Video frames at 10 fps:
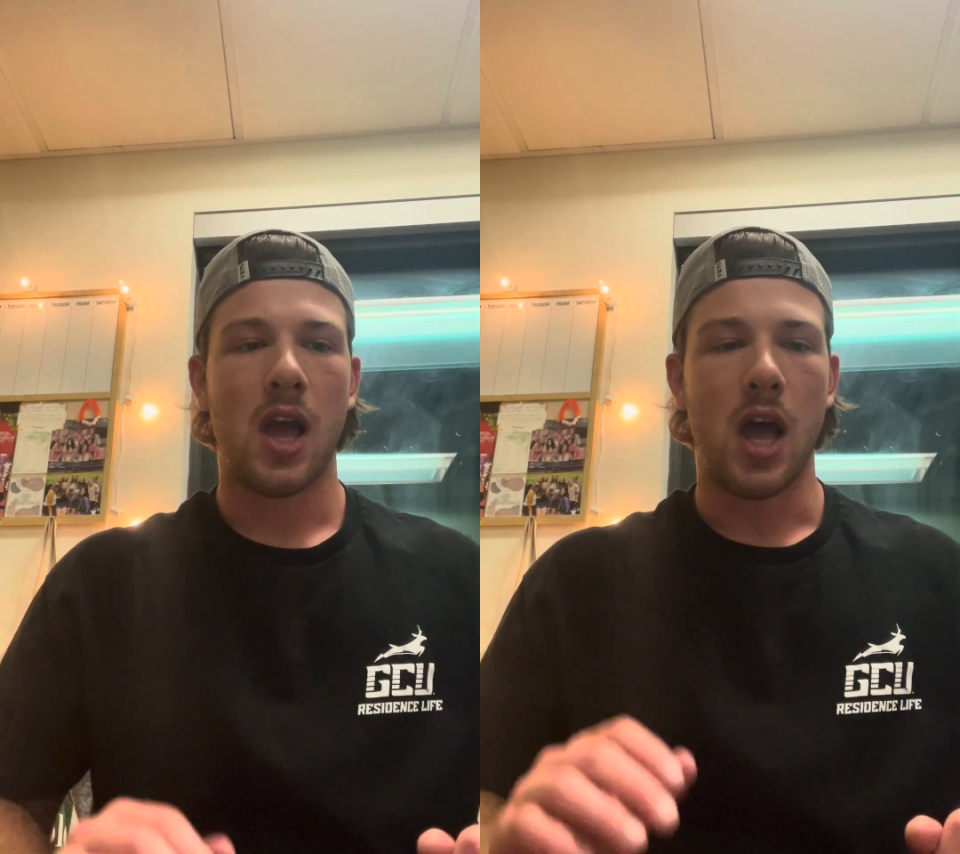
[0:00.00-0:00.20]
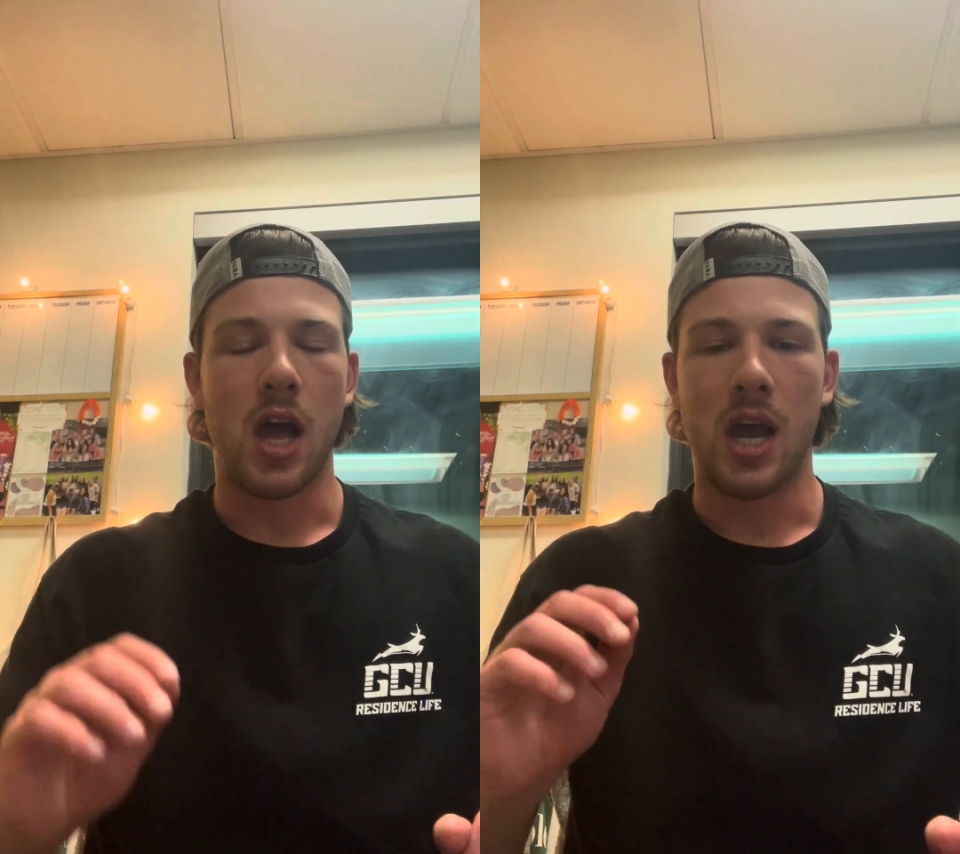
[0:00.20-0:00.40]

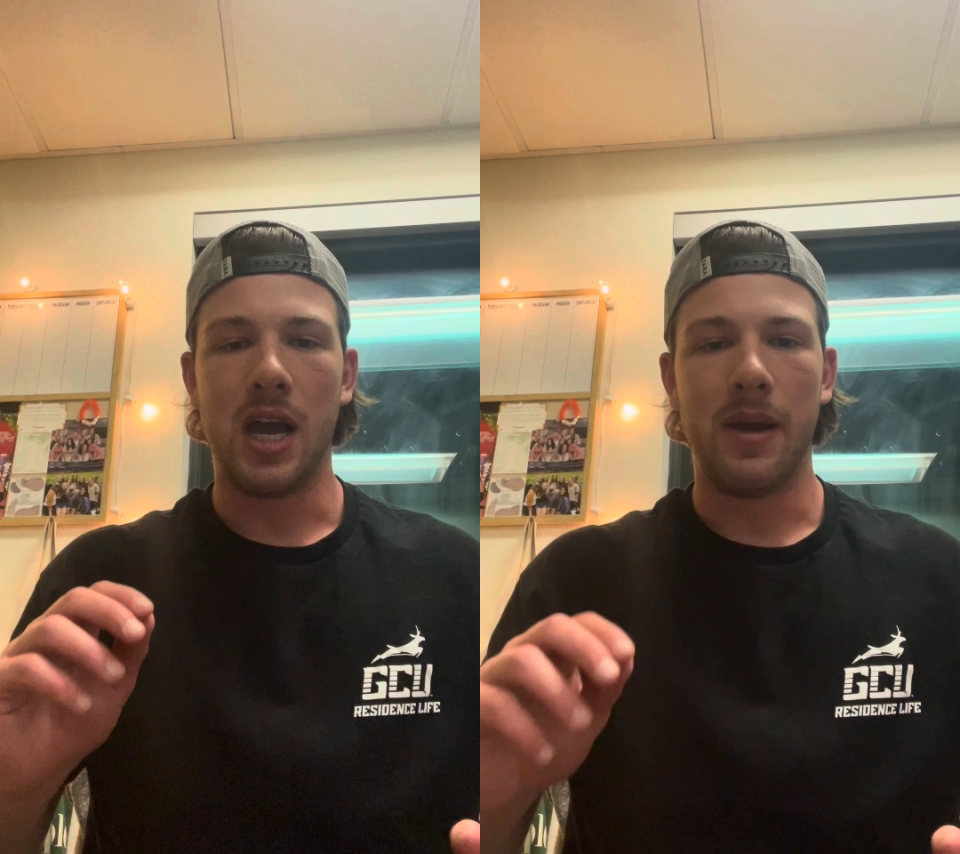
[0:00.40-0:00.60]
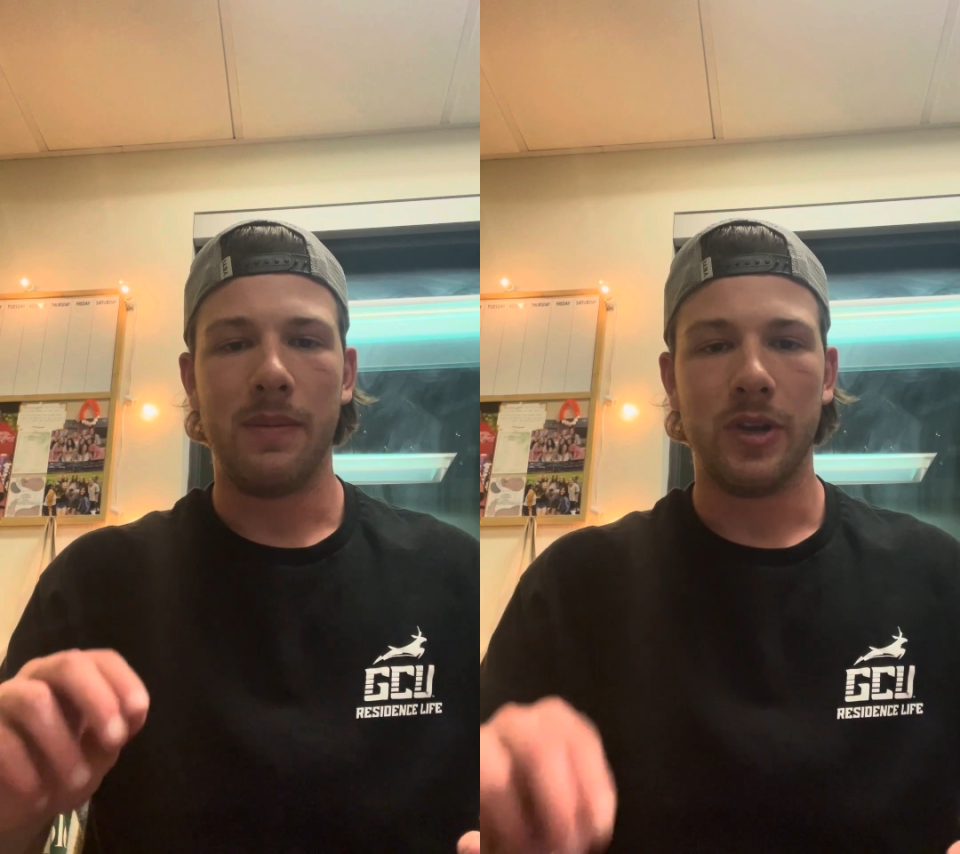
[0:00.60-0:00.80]

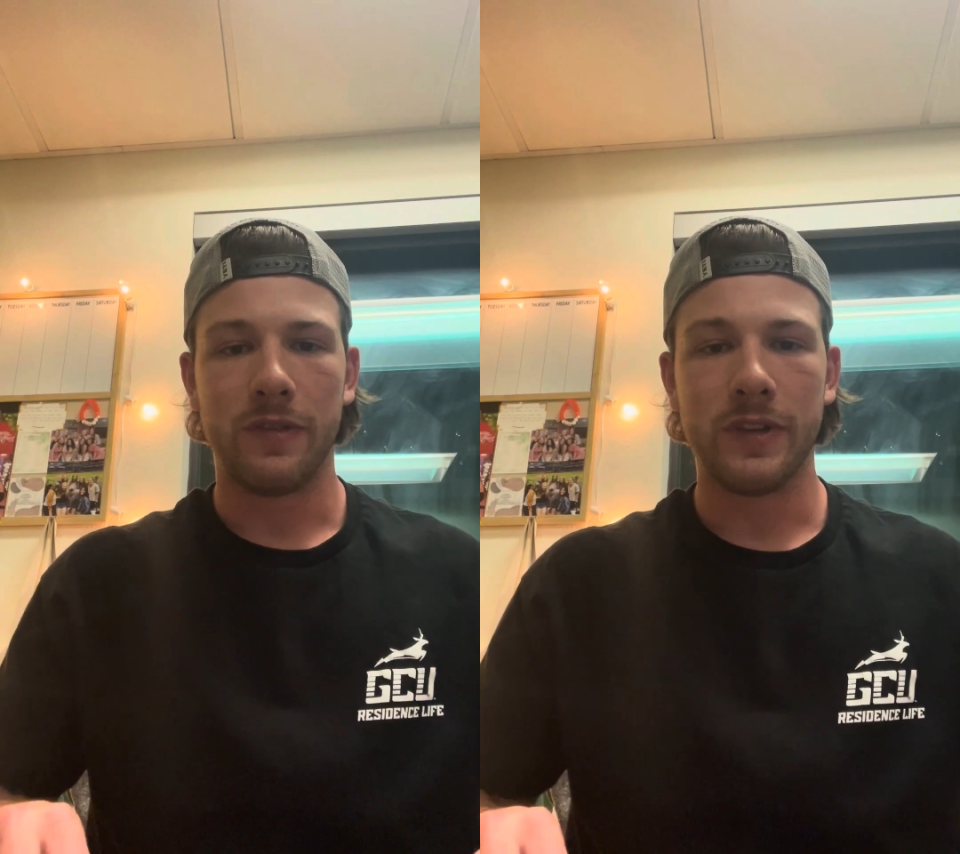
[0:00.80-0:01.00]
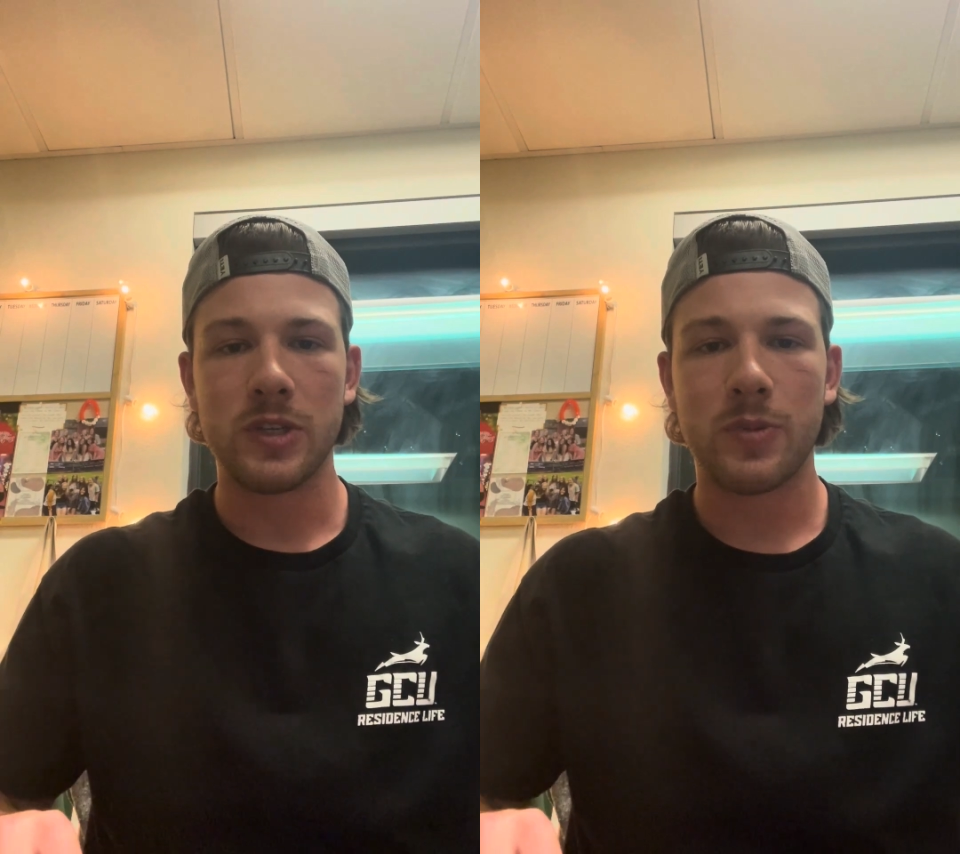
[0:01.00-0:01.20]
your
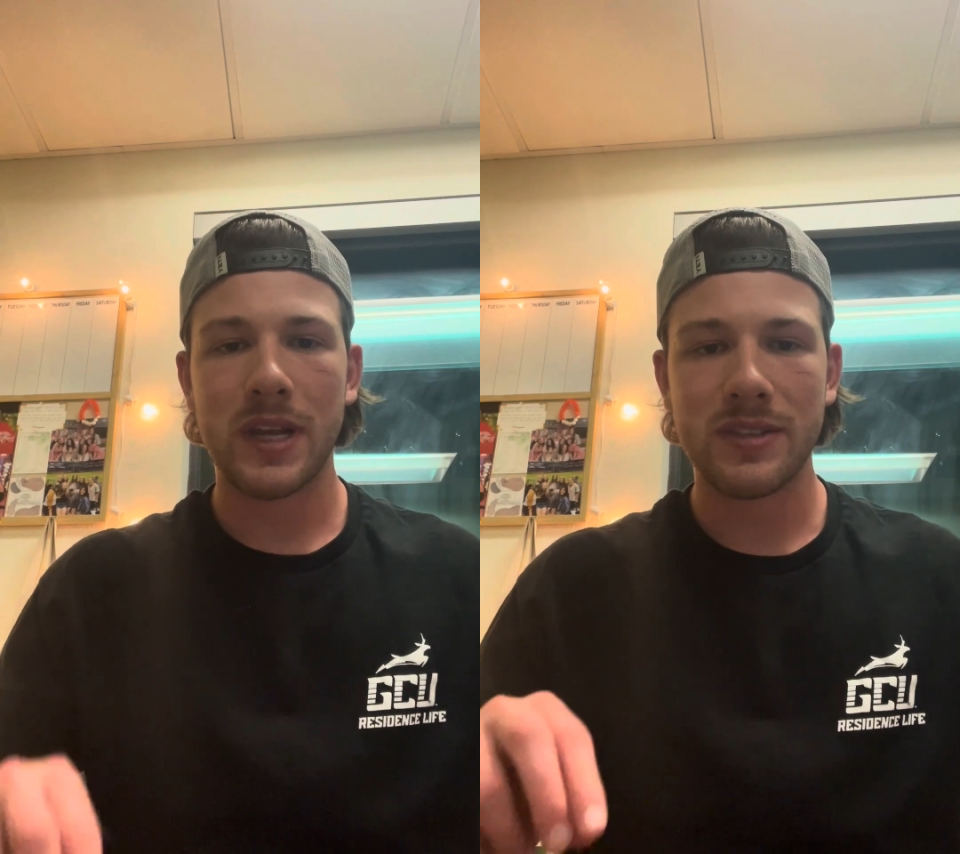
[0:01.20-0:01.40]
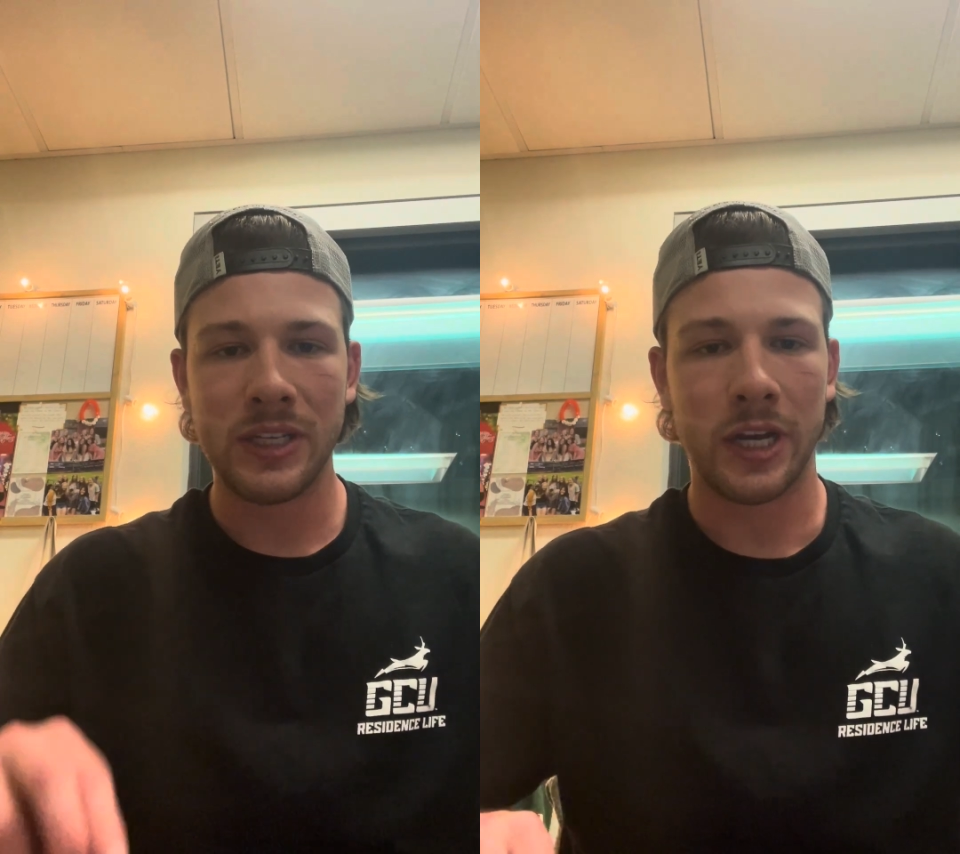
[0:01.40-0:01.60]
French
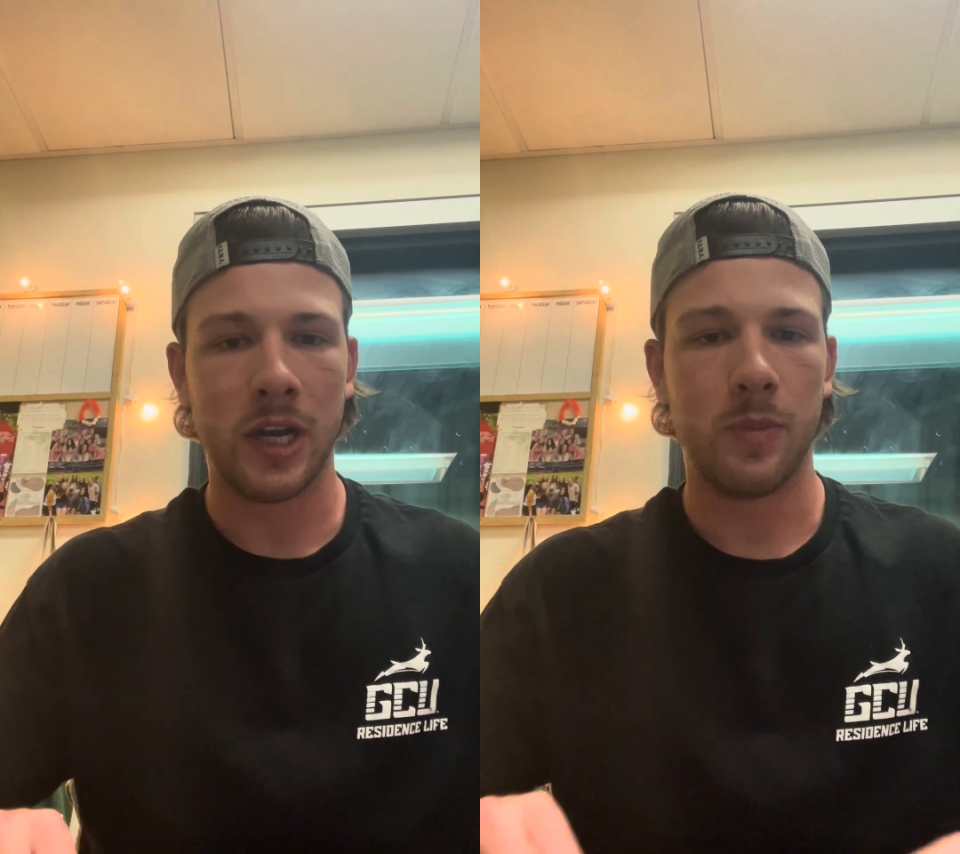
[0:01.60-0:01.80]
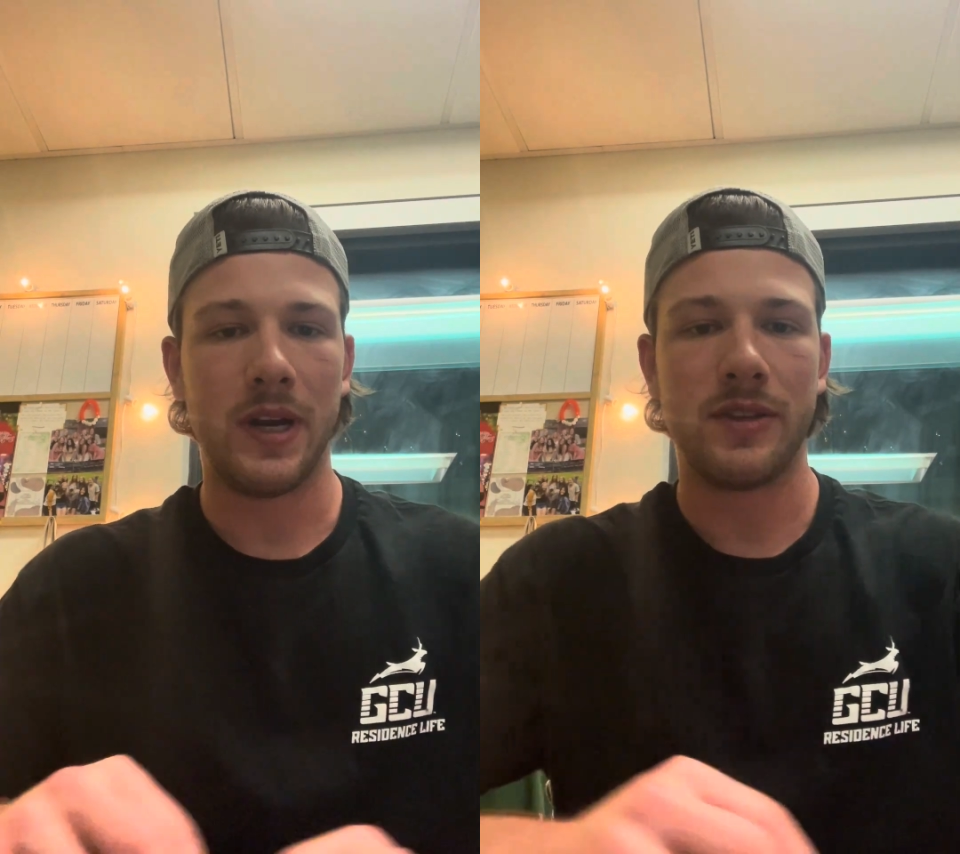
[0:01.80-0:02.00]
press and your
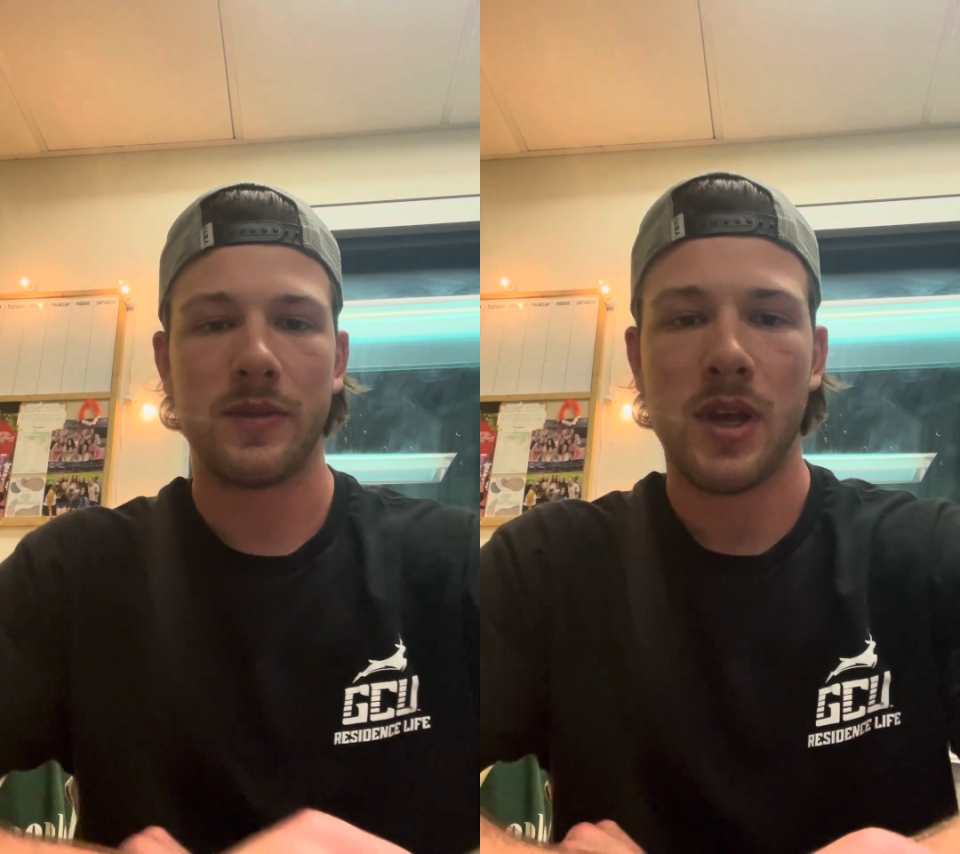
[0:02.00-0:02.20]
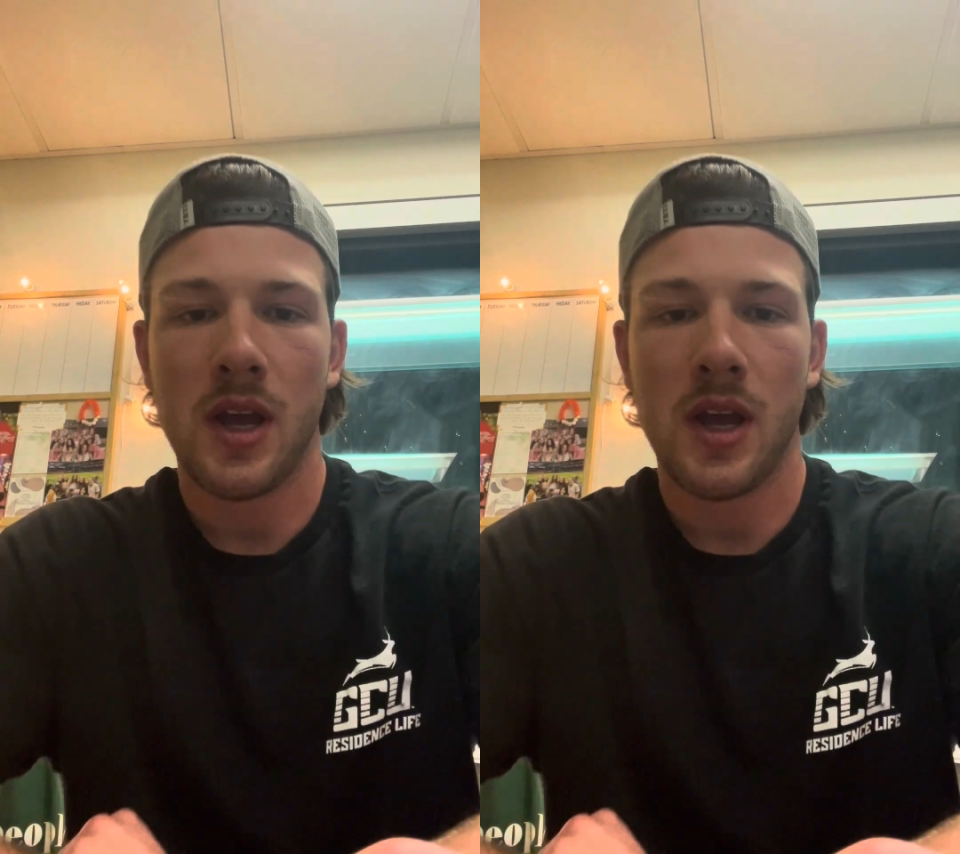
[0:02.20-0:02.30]
AeroPress.